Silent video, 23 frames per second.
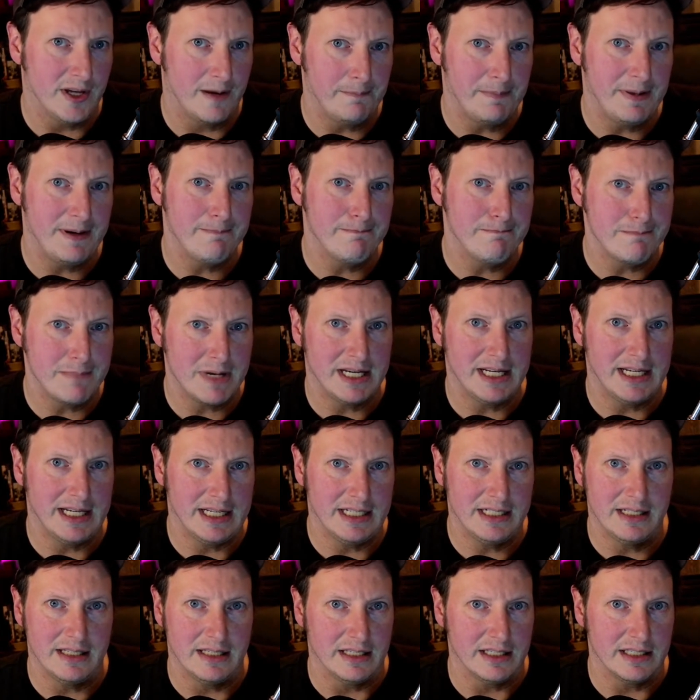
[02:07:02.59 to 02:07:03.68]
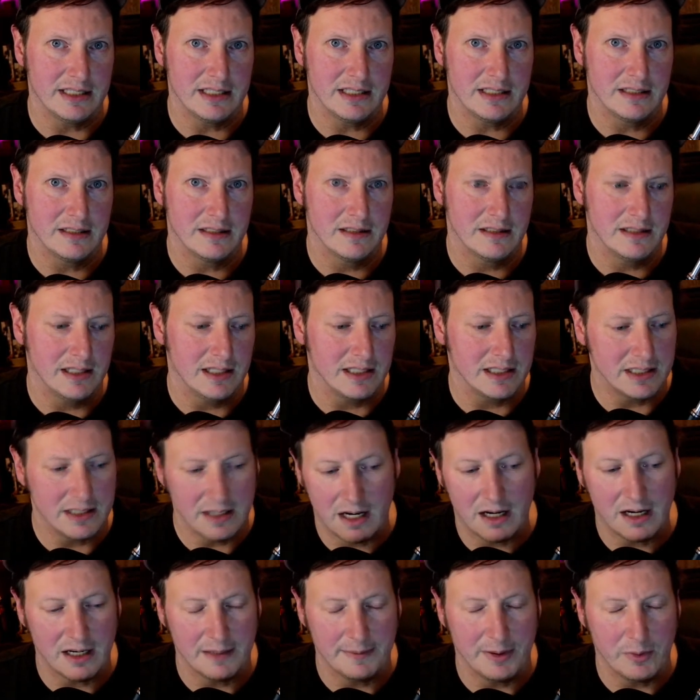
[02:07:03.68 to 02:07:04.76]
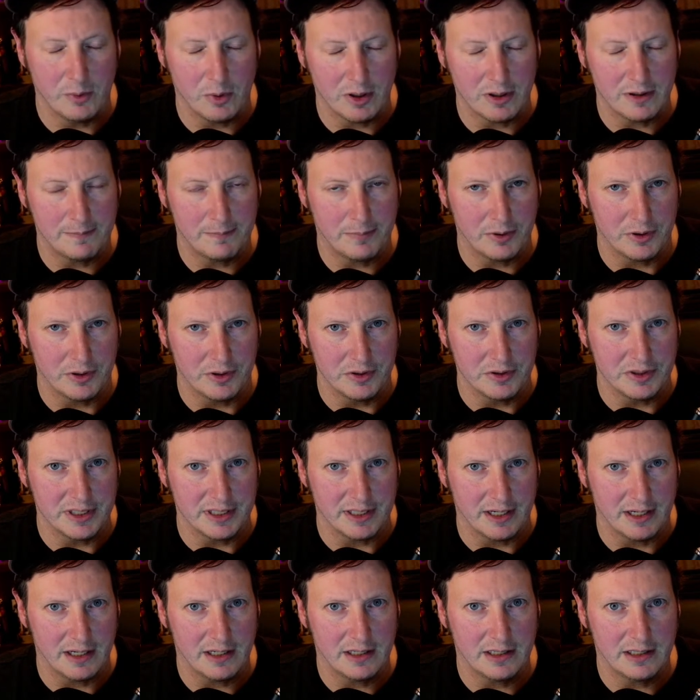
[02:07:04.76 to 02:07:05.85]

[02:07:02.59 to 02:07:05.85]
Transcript: dumping money into this is not going to be worth producing